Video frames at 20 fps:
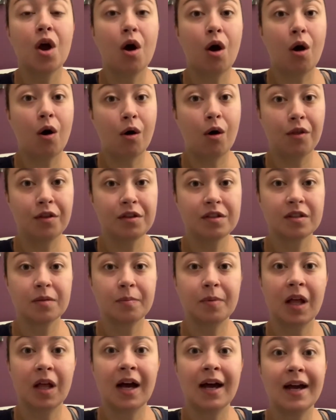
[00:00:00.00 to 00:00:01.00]
all the
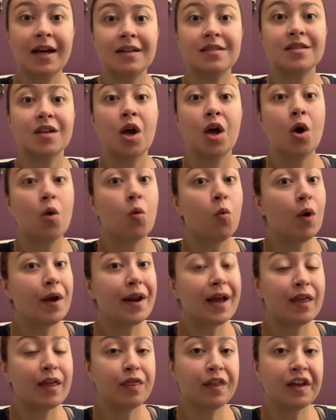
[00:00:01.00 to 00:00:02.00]
supplies, what
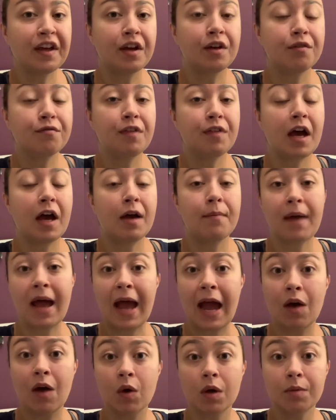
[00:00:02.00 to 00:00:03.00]
I think of them,
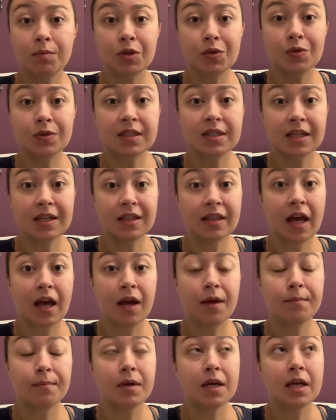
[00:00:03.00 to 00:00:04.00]
how I'm using
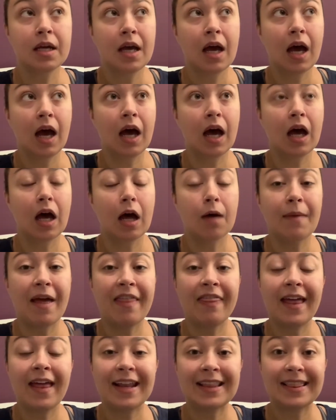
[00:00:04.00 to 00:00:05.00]
them. Um, and
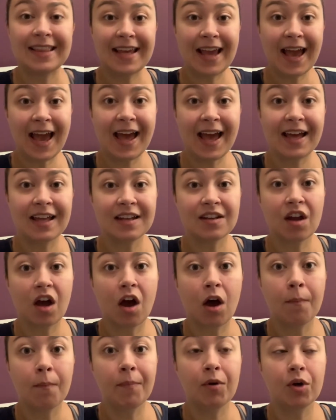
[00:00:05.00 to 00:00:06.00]
then at the end,
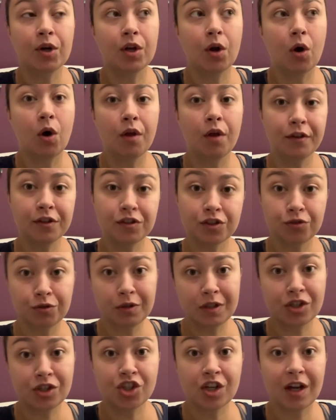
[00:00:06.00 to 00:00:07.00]
I'll put all the
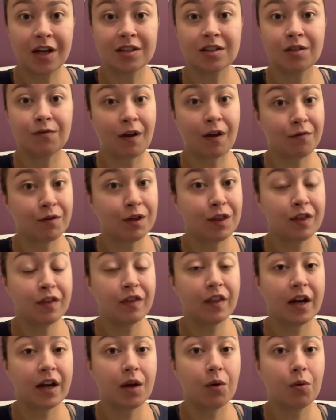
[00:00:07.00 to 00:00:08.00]
screenshots of everything
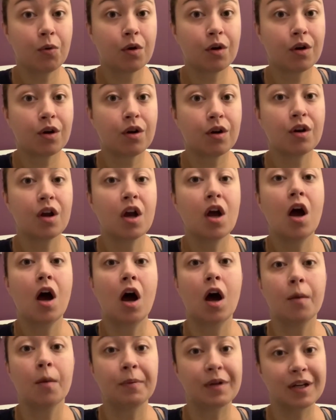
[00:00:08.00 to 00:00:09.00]
that I ordered.
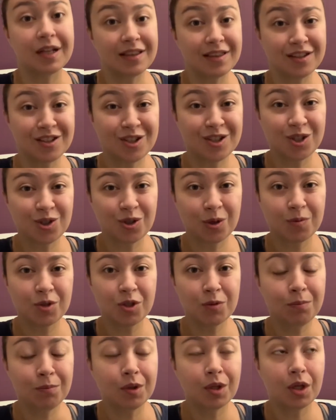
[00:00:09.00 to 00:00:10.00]
I'll put it in the
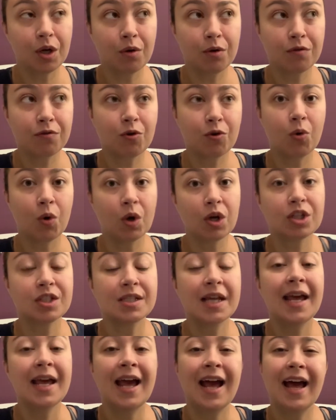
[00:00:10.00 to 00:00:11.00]
description below, of course.
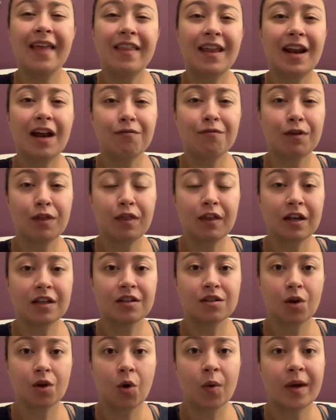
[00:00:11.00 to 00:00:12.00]
And then everything
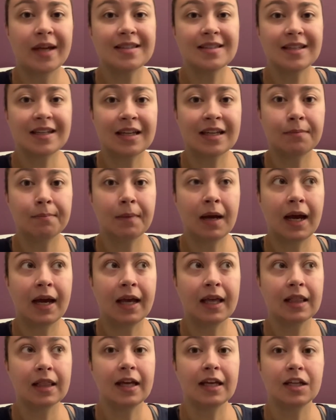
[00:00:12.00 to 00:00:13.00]
is always in
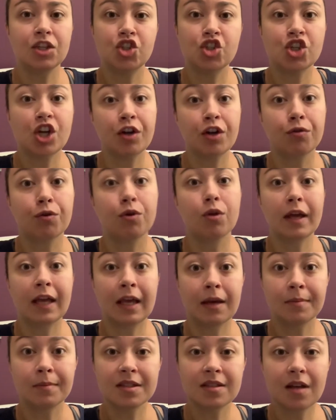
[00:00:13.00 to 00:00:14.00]
my like general
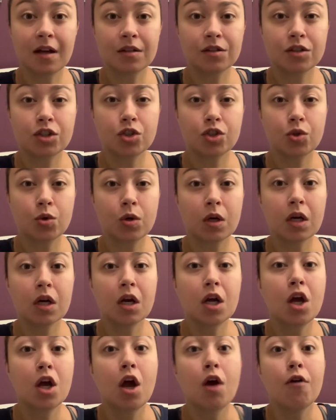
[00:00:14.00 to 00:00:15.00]
Amazon store
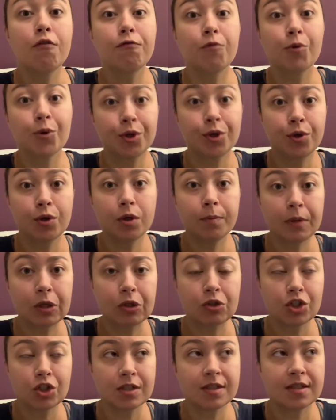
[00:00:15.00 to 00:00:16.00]
for you to
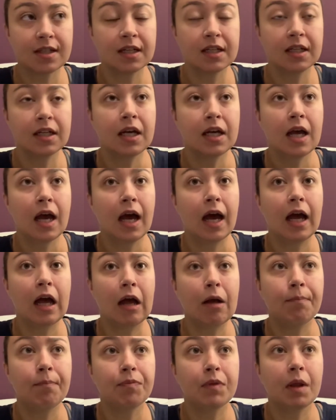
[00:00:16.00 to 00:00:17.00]
purchase it.
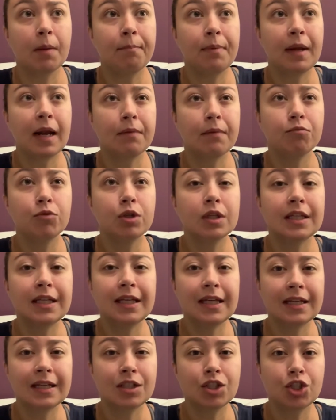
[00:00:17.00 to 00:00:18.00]
Um, but I'm really
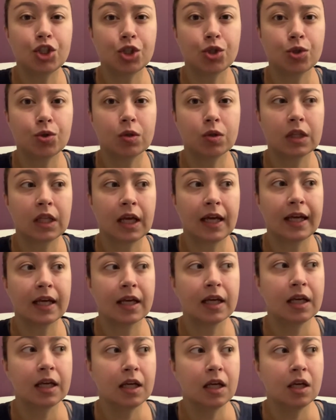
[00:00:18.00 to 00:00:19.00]
into like
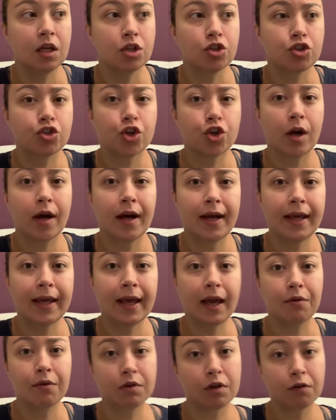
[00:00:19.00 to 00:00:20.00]
trying
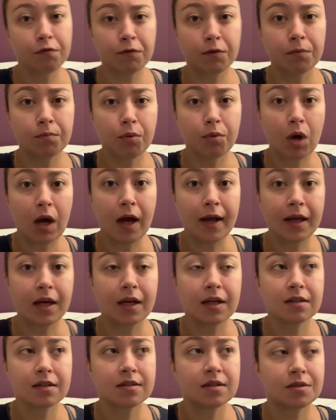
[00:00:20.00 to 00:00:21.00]
out different
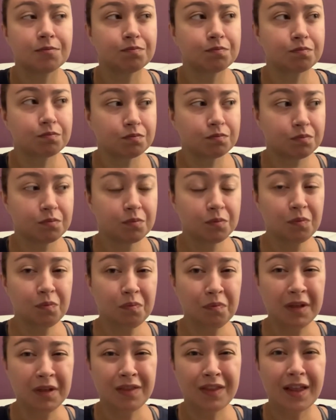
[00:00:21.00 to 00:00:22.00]
products
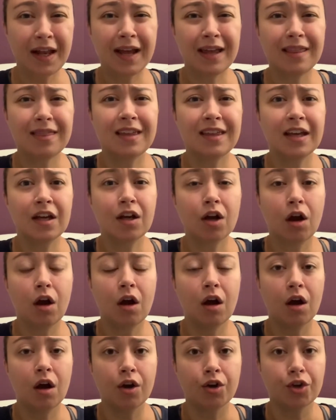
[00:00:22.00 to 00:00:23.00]
that I think
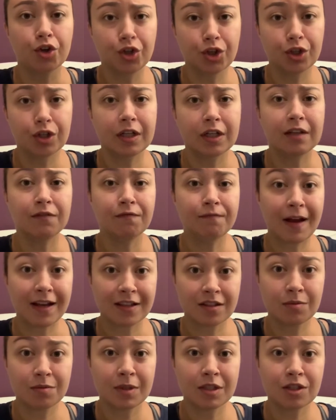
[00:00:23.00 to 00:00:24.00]
are good
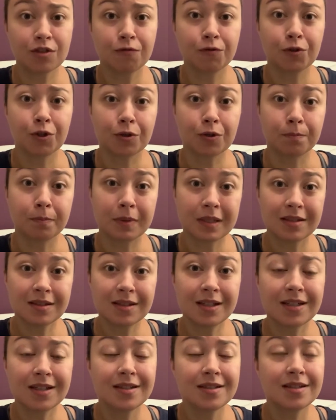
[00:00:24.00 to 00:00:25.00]
investments for your
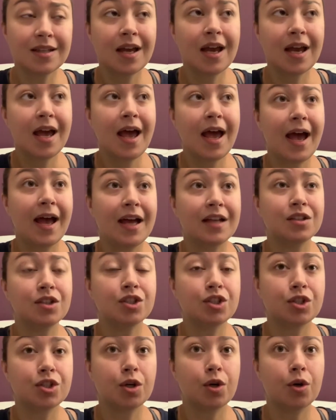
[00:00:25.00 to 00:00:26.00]
business. And
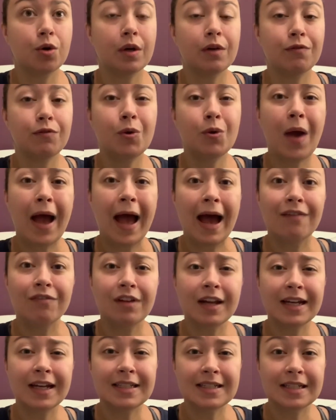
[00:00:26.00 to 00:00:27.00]
so if you have an
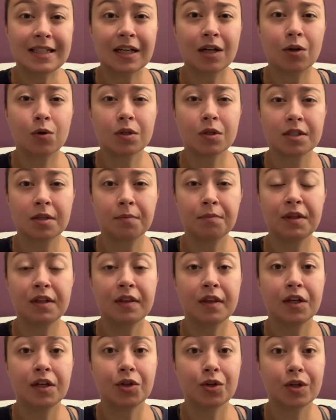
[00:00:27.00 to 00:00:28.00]
idea or something
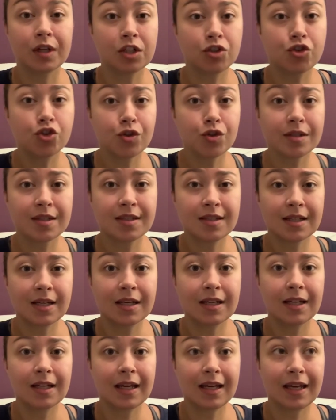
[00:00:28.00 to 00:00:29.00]
that you're
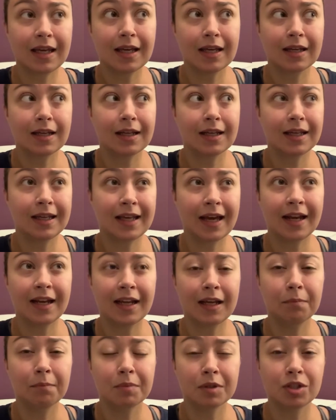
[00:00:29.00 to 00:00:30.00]
interested in
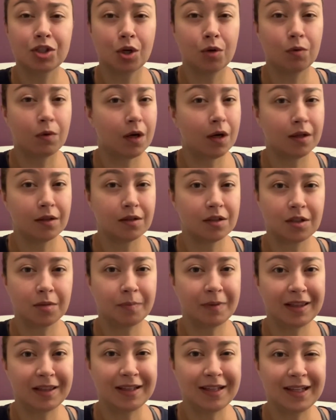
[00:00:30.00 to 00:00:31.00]
getting but don't want to
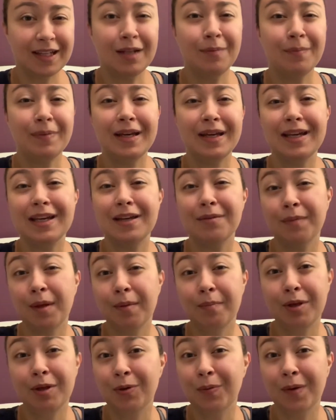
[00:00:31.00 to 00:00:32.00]
be the guinea pig and
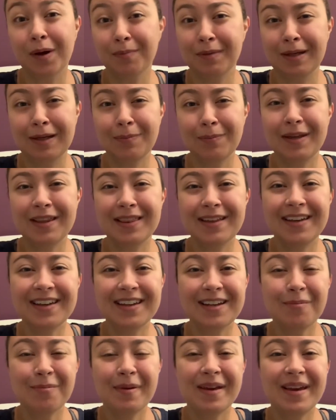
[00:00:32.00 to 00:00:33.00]
maybe you want me to be the
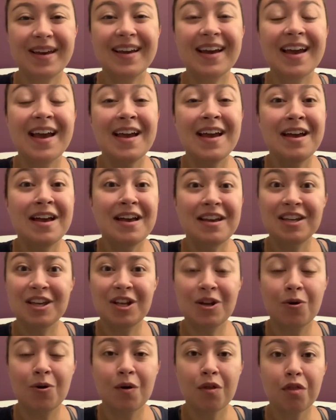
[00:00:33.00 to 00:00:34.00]
guinea pig, you
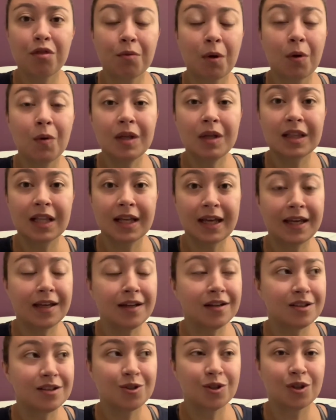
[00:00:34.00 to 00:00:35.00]
know, throw a
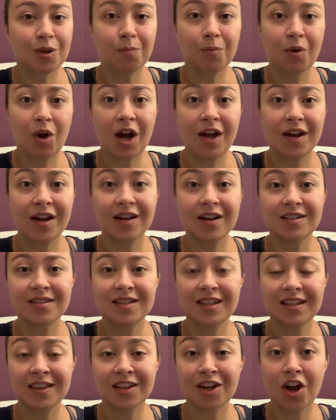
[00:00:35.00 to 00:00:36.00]
link to the product
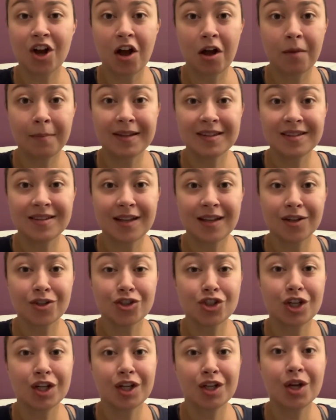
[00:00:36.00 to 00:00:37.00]
in the comments
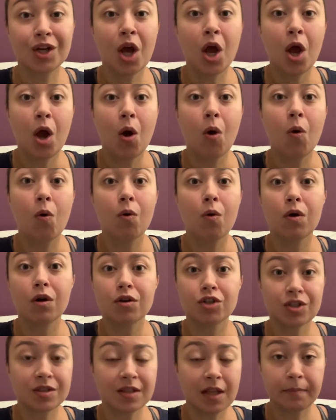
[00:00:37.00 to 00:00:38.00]
section or
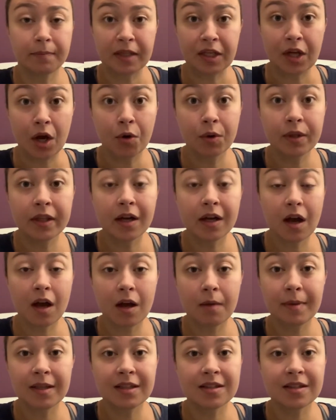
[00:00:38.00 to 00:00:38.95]
just let me know in the comments